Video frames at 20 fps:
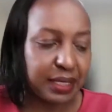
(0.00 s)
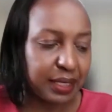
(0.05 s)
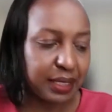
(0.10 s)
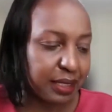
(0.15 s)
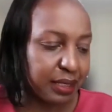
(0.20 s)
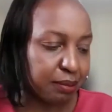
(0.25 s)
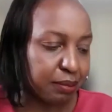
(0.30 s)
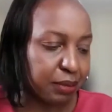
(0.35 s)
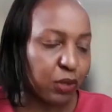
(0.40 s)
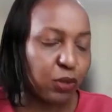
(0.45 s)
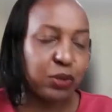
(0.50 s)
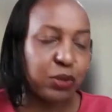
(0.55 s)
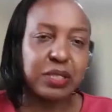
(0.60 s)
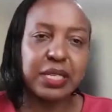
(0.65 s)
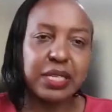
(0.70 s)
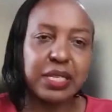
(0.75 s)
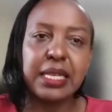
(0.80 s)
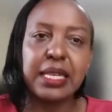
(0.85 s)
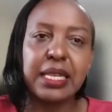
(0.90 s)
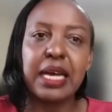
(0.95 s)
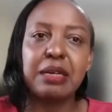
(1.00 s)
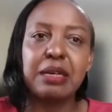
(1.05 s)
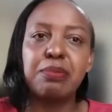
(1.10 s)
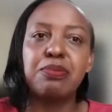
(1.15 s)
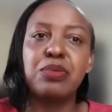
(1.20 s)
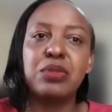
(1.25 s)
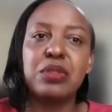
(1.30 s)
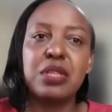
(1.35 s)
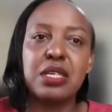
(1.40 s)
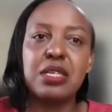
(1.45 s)
you matters because then
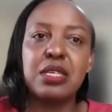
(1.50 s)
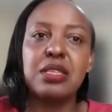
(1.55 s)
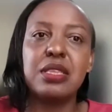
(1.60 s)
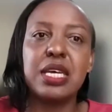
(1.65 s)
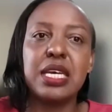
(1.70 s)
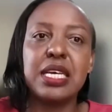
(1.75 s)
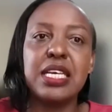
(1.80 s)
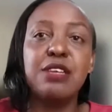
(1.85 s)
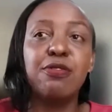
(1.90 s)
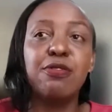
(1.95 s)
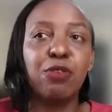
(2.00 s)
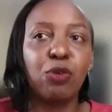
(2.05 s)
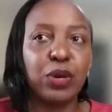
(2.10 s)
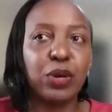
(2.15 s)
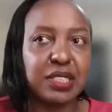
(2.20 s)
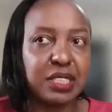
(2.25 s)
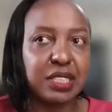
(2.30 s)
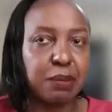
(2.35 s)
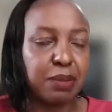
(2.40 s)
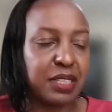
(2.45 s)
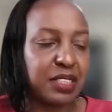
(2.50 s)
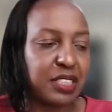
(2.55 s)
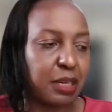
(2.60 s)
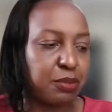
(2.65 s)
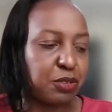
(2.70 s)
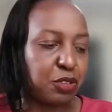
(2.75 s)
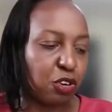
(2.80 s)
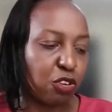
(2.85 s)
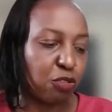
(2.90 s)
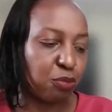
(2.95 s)
that the influence the
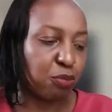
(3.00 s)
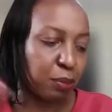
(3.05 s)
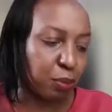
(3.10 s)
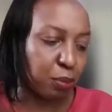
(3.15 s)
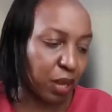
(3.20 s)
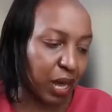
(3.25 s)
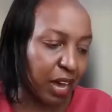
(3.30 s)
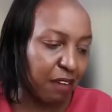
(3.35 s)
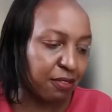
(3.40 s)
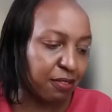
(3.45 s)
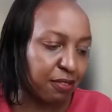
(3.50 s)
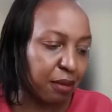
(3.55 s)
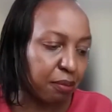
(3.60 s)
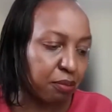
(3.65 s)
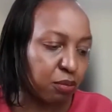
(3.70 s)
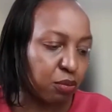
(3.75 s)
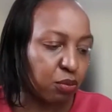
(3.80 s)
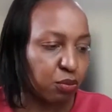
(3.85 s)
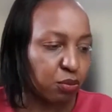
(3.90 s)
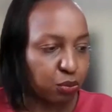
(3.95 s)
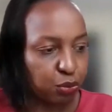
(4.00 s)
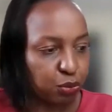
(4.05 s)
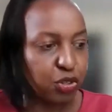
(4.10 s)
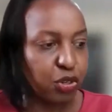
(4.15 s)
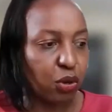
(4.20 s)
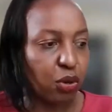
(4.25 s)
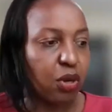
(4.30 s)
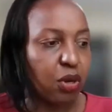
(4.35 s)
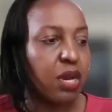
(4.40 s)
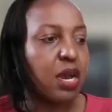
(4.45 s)
perception of people have uh,
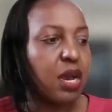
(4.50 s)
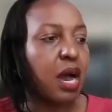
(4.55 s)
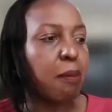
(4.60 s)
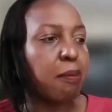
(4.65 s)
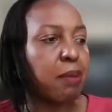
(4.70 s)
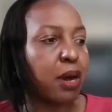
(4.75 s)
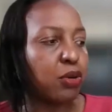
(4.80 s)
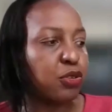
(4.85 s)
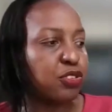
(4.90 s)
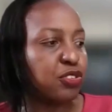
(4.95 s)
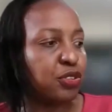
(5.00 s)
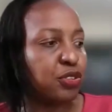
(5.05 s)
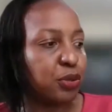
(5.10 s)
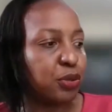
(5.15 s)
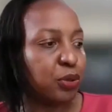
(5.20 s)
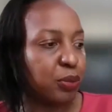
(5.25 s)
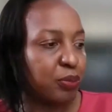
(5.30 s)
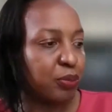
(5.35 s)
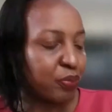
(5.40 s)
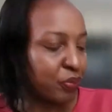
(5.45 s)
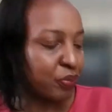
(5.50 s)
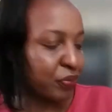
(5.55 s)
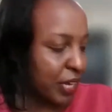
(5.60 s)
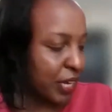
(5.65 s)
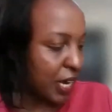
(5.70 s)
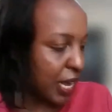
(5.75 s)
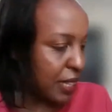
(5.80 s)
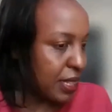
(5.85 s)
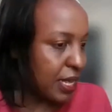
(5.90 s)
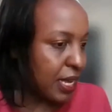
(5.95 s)
you know about you
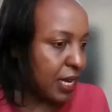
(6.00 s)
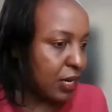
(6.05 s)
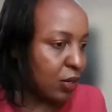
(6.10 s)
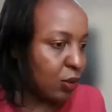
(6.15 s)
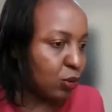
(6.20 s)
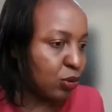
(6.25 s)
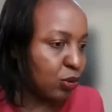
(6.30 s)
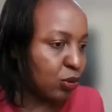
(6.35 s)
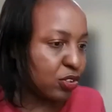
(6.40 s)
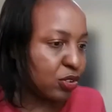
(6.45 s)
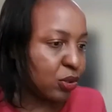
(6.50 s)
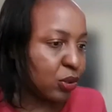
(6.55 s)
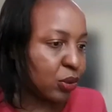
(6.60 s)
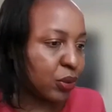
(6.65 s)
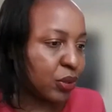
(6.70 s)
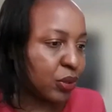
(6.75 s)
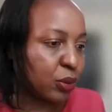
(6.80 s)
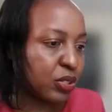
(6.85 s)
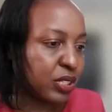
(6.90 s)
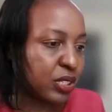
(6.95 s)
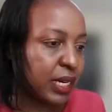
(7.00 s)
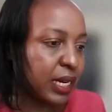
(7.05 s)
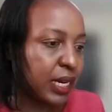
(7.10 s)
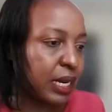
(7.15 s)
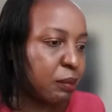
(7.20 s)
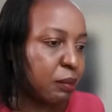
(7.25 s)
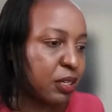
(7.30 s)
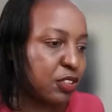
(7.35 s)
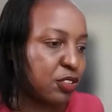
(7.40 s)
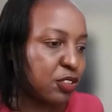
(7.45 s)
and then also there was
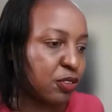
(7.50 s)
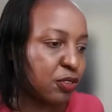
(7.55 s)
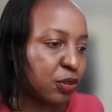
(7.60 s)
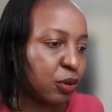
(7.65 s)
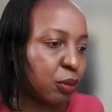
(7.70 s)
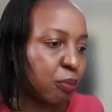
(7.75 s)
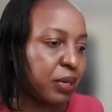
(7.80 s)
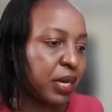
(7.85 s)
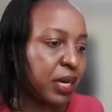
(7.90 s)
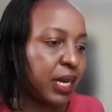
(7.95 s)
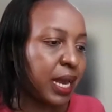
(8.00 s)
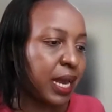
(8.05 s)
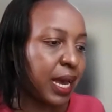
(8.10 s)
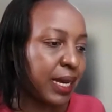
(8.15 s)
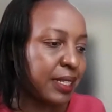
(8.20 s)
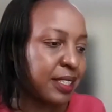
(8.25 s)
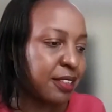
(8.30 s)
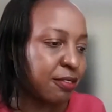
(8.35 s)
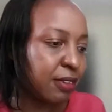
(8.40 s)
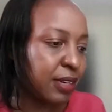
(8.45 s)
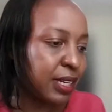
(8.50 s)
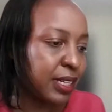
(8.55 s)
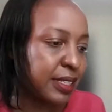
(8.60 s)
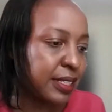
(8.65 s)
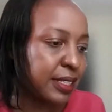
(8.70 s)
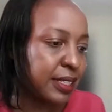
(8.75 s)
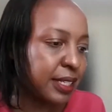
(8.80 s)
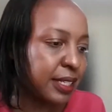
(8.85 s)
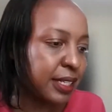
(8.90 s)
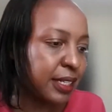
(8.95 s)
an element of you know be an active
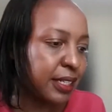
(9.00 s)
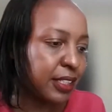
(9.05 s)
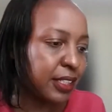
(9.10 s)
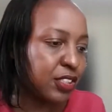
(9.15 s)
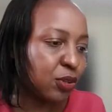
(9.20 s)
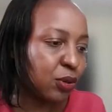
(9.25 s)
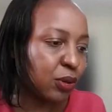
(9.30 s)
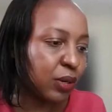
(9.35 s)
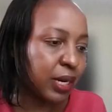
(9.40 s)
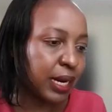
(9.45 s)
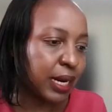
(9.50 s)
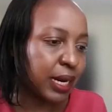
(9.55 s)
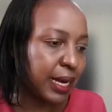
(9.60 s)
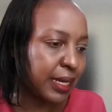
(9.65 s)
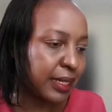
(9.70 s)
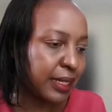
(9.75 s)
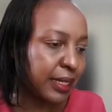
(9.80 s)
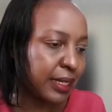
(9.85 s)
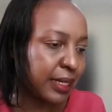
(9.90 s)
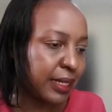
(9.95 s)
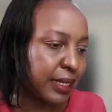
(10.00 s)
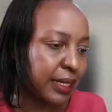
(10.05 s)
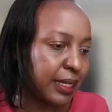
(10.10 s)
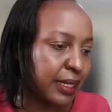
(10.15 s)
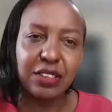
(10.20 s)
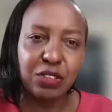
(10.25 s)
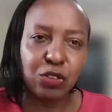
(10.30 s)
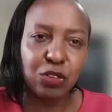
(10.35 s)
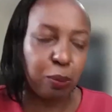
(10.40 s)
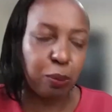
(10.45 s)
listener talk less
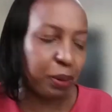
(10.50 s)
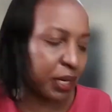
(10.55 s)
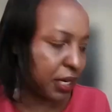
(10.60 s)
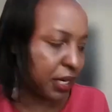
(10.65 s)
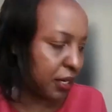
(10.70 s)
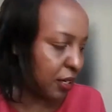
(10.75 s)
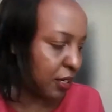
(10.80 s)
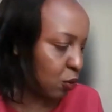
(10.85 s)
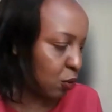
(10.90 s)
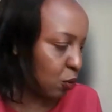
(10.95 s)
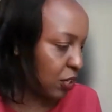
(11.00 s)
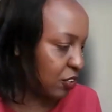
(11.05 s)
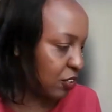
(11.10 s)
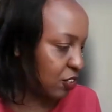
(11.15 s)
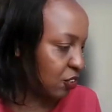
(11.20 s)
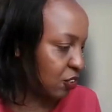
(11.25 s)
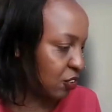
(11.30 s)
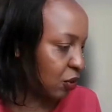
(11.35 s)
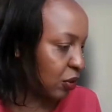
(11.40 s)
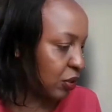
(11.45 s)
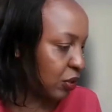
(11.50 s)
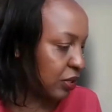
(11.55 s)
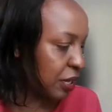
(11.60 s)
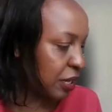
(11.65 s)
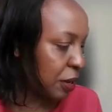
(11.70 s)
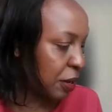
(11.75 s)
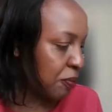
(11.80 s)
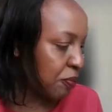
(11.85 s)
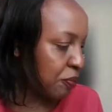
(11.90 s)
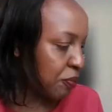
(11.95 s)
ask open-ended
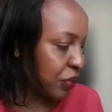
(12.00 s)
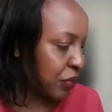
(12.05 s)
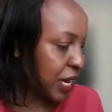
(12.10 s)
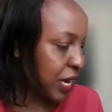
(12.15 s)
questions